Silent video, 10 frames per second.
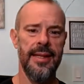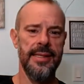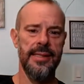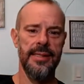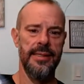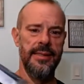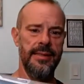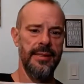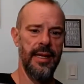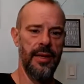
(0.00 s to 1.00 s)
this is,
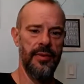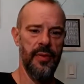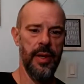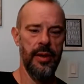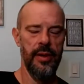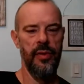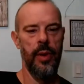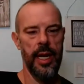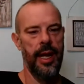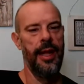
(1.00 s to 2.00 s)

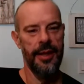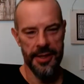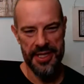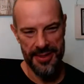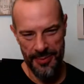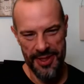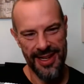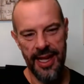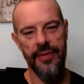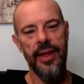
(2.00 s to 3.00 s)
$320 worth of
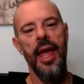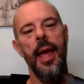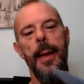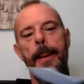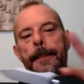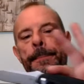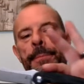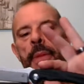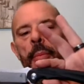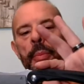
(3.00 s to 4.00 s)
knife.
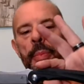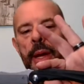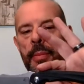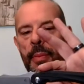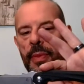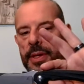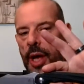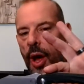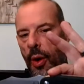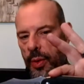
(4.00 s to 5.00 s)
But there's
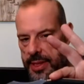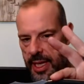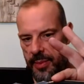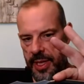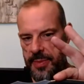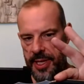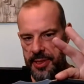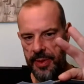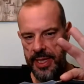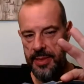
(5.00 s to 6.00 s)
always going to be a special
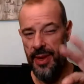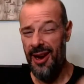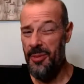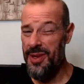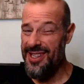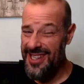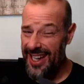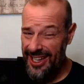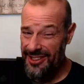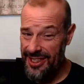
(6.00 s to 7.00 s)
place in my heart,
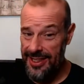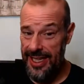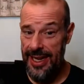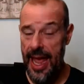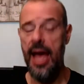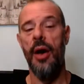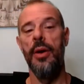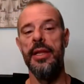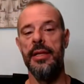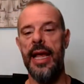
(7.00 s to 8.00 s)
particularly now
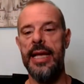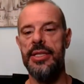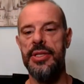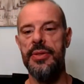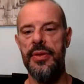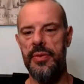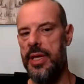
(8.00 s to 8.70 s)
in the last 2-3